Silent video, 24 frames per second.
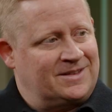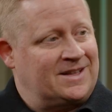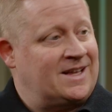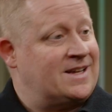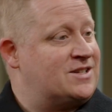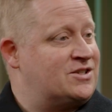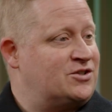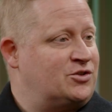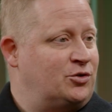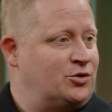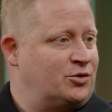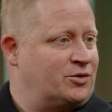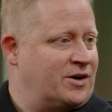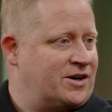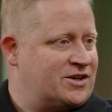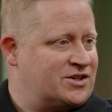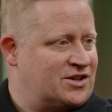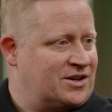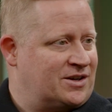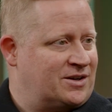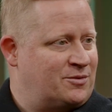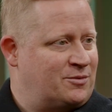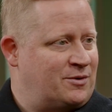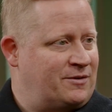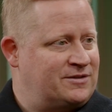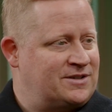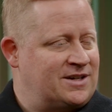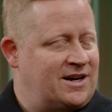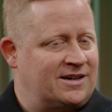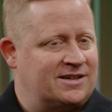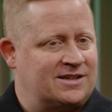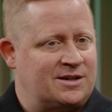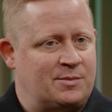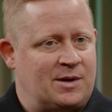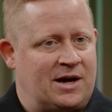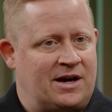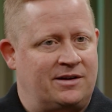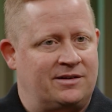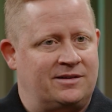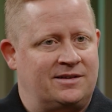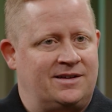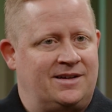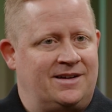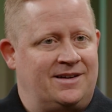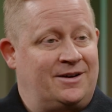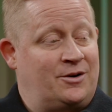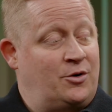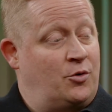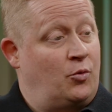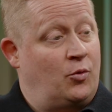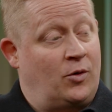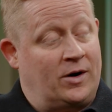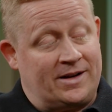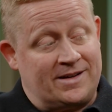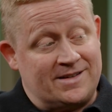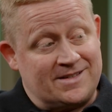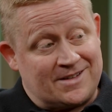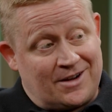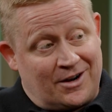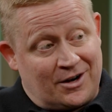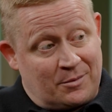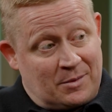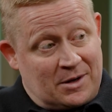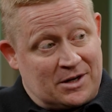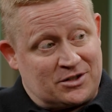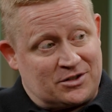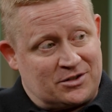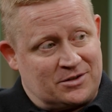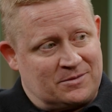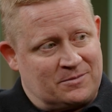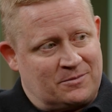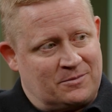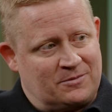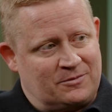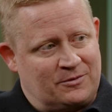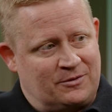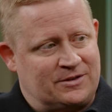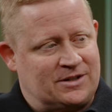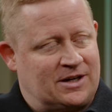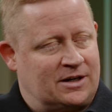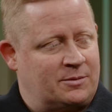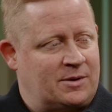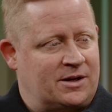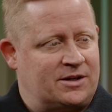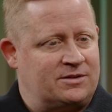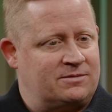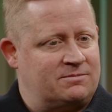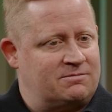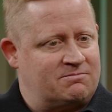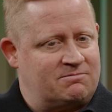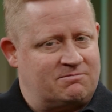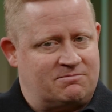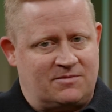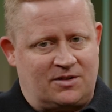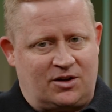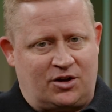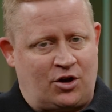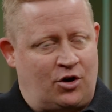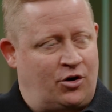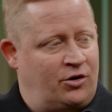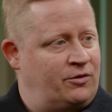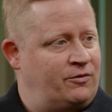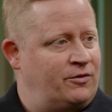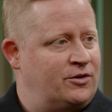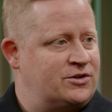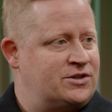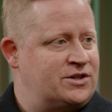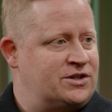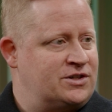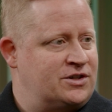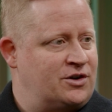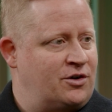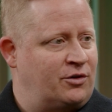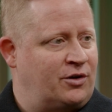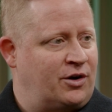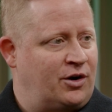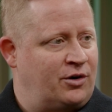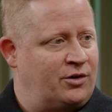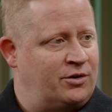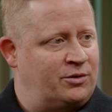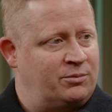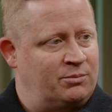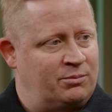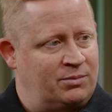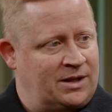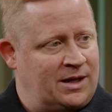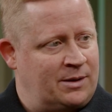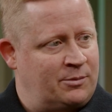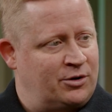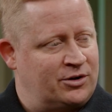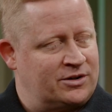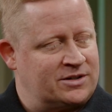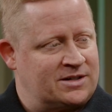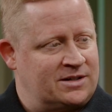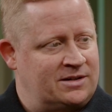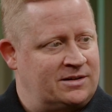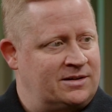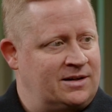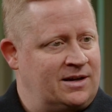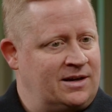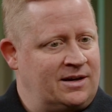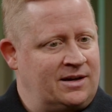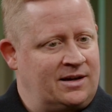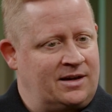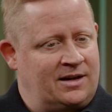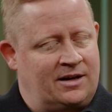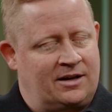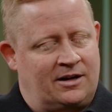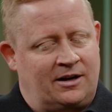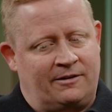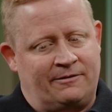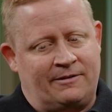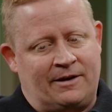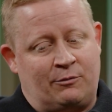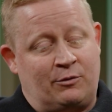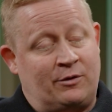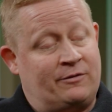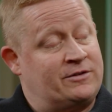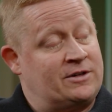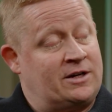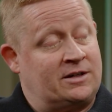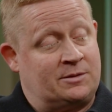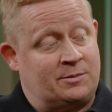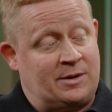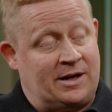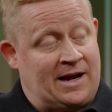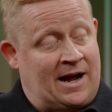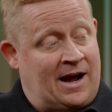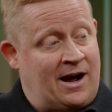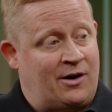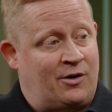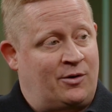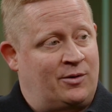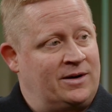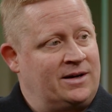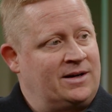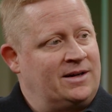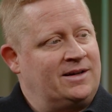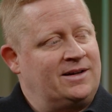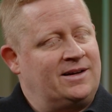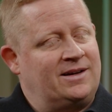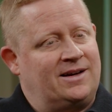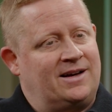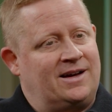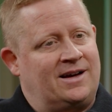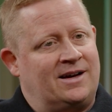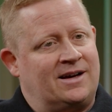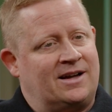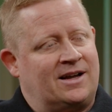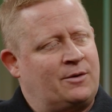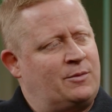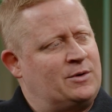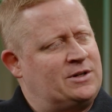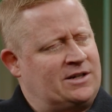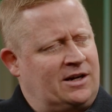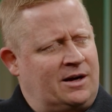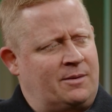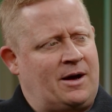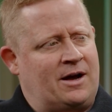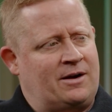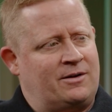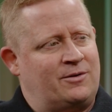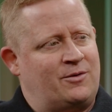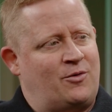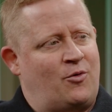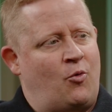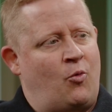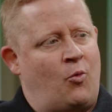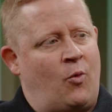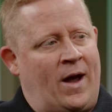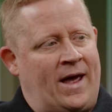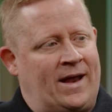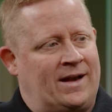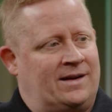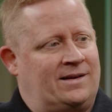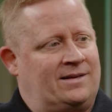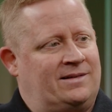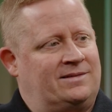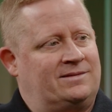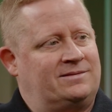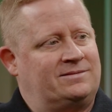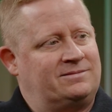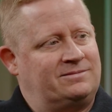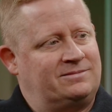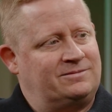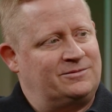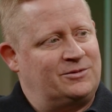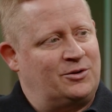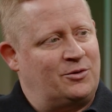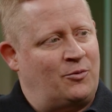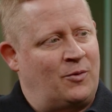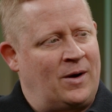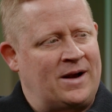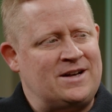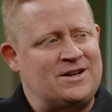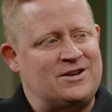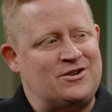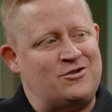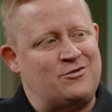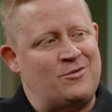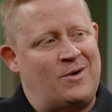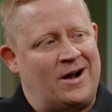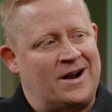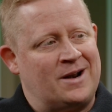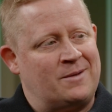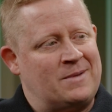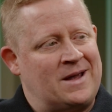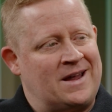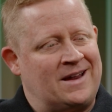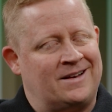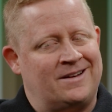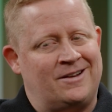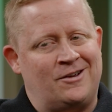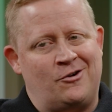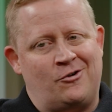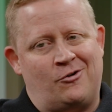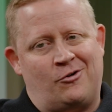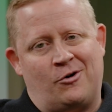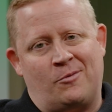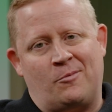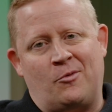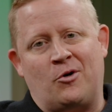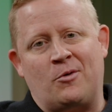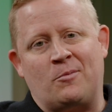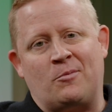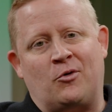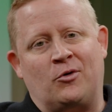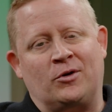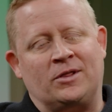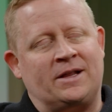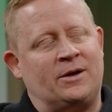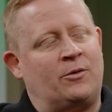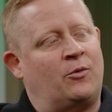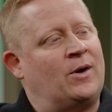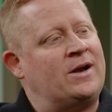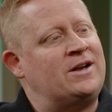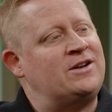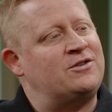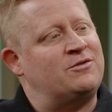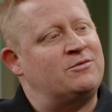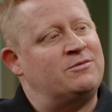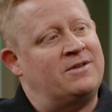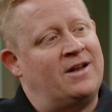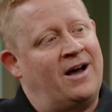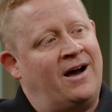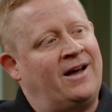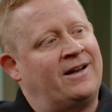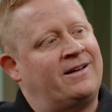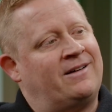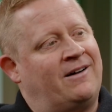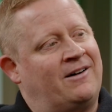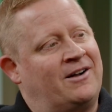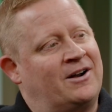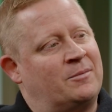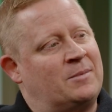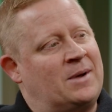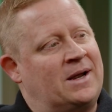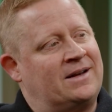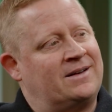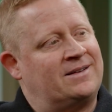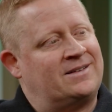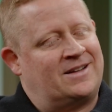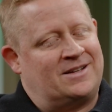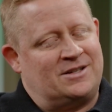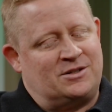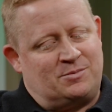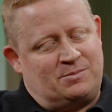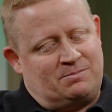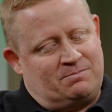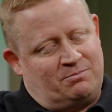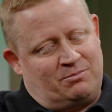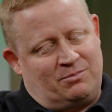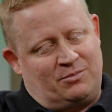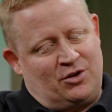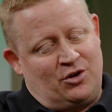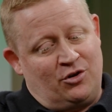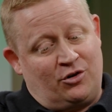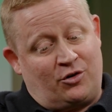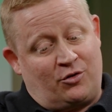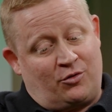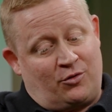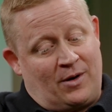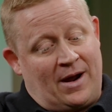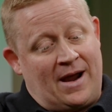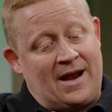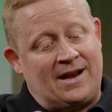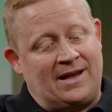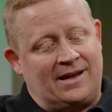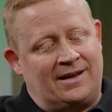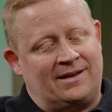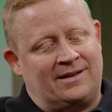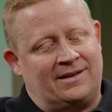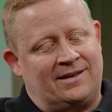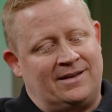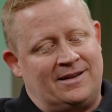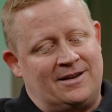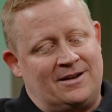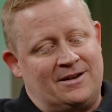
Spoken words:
less soul crushing. We've talked about what is automation. We've talked about code versus no code and playbooks and all that. We've talked about how. Can we talk about when? When do you automate, or more importantly, when do you not automate? Because you're creating